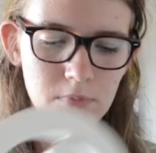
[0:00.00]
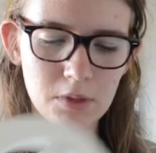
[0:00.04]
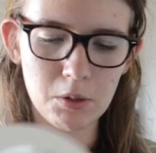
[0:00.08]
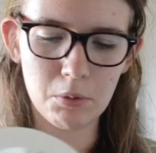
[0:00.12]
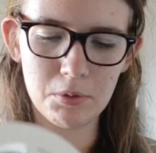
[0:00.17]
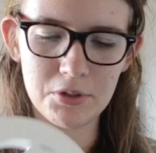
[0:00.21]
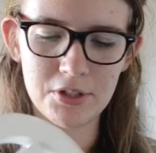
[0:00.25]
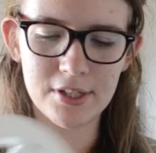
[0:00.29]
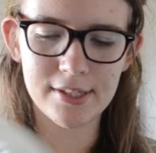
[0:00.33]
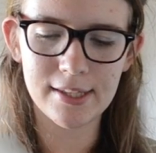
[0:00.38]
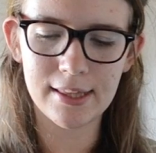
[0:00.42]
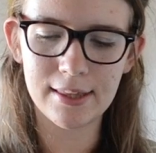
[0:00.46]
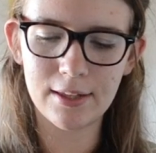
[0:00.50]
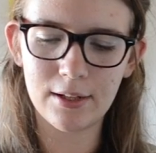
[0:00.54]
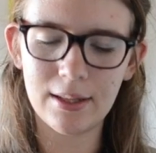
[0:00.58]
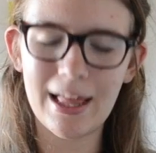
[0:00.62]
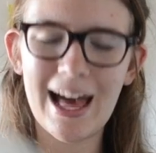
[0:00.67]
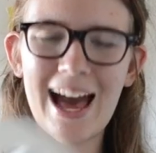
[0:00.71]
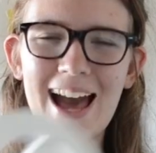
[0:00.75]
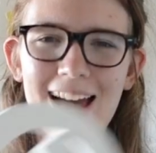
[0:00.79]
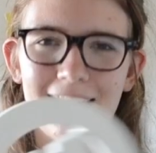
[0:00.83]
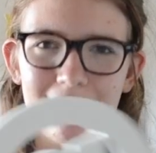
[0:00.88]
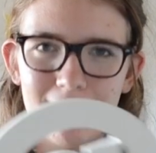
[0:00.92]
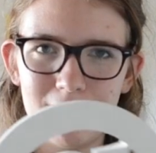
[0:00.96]
which is a little
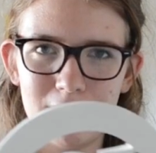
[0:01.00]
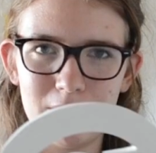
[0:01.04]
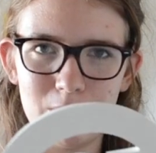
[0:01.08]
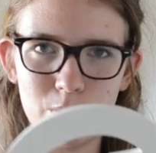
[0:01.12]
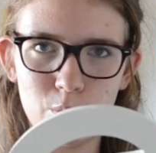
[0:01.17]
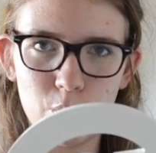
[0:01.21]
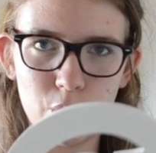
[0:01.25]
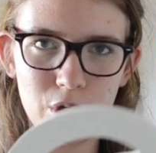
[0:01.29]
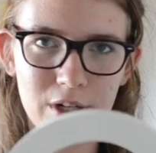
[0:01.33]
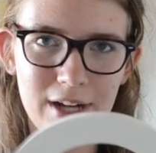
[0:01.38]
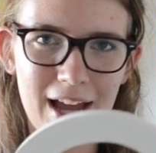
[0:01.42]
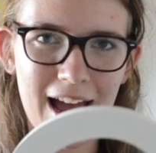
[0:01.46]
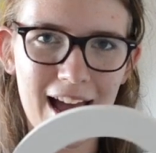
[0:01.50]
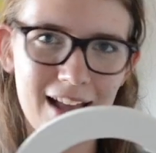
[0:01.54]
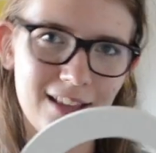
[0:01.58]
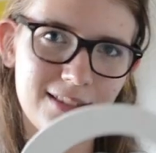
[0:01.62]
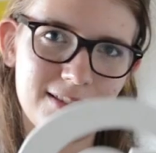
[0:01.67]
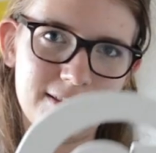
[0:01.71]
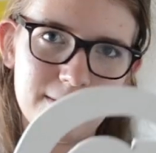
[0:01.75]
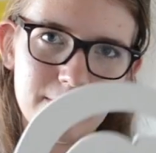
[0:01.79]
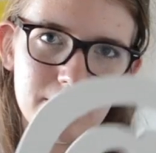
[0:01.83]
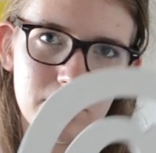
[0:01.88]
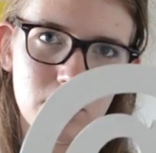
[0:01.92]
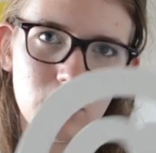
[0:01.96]
wooden at
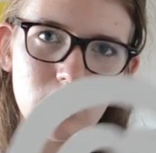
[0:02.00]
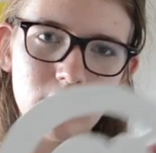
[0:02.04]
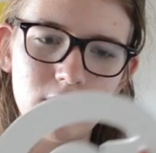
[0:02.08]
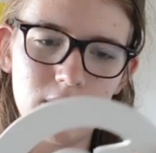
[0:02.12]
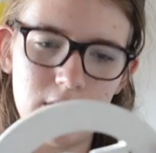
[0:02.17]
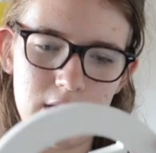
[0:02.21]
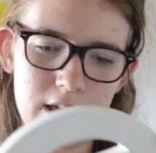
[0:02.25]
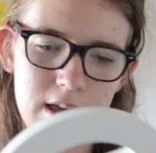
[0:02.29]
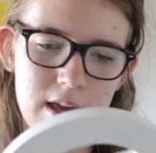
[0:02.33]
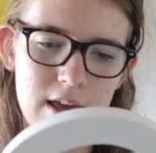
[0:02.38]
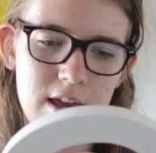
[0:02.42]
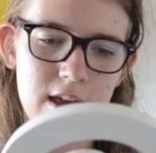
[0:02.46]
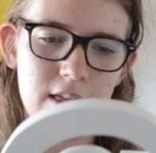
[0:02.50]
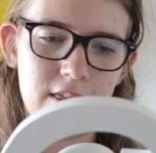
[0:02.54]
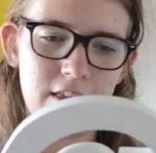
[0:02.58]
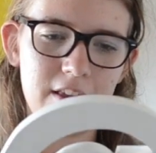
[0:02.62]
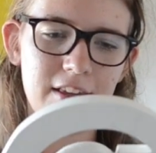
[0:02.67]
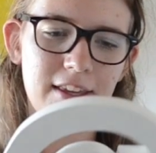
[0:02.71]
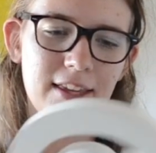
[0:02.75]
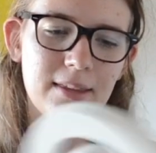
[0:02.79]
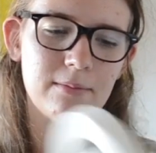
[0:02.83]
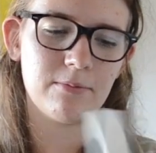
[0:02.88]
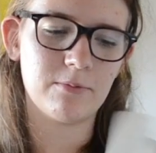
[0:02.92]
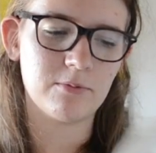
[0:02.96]
symbol. You can
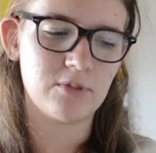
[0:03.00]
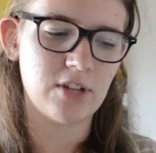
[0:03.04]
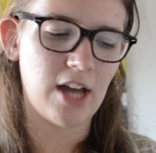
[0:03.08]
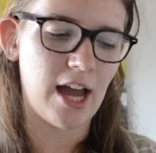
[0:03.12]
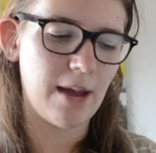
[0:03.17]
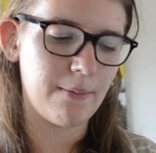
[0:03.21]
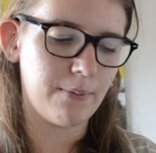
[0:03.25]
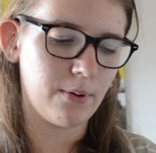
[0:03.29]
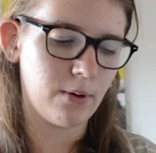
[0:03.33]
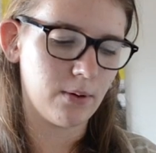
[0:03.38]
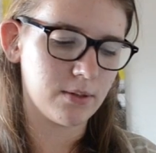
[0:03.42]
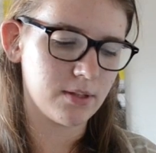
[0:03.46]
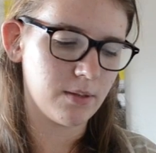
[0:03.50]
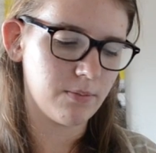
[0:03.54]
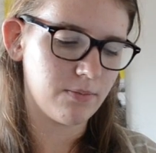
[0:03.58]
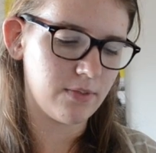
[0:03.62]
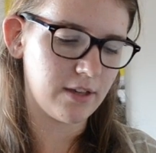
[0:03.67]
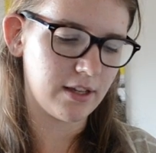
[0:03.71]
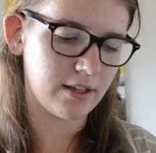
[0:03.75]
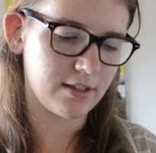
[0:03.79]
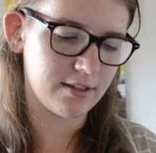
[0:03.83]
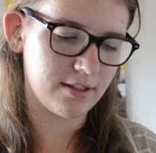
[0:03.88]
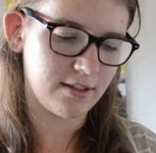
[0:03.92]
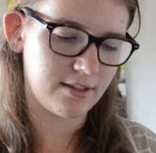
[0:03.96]
get them from Typo or
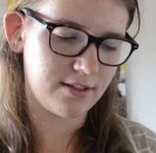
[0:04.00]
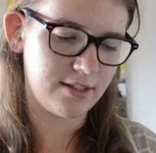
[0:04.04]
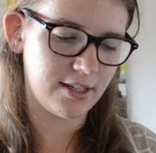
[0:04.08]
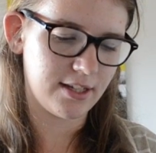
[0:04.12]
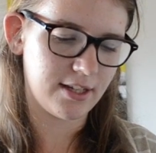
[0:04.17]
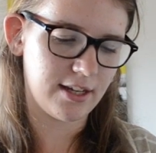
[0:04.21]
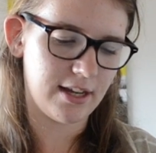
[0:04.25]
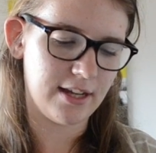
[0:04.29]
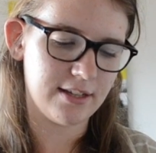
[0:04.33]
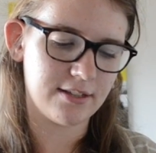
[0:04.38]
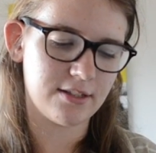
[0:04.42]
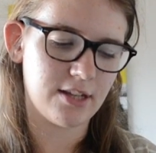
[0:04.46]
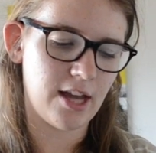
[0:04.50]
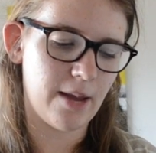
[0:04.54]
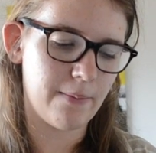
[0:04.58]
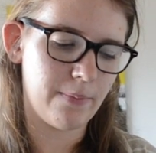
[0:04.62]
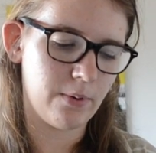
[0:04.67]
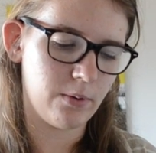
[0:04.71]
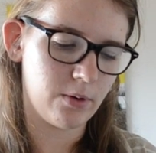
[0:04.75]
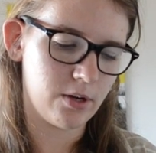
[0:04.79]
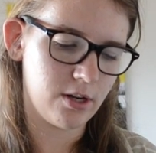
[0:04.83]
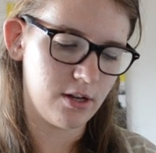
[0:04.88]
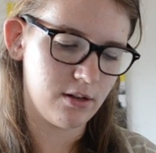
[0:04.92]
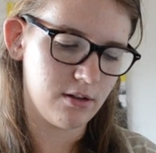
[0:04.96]
something, because the sticker has Typo
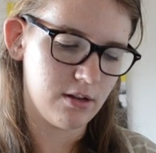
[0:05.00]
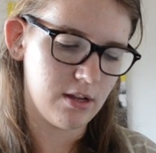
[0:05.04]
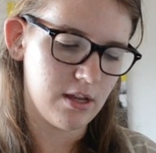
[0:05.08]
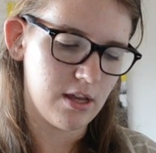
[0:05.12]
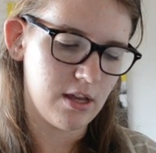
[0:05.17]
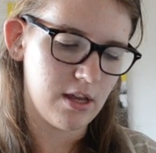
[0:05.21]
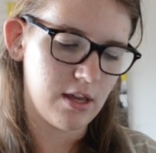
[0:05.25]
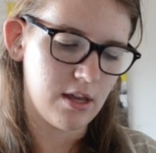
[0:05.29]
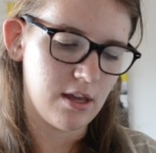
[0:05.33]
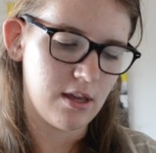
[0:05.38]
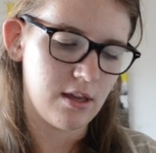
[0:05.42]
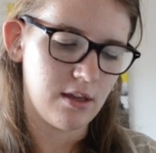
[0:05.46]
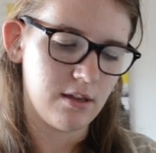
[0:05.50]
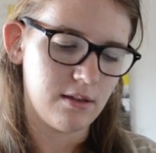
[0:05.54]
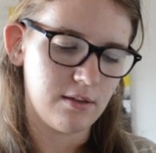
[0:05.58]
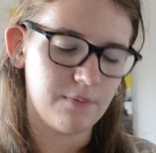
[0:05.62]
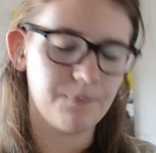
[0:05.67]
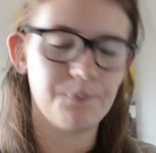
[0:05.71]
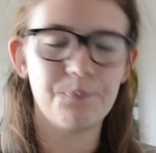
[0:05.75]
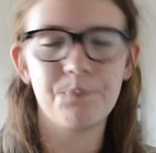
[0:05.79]
on it.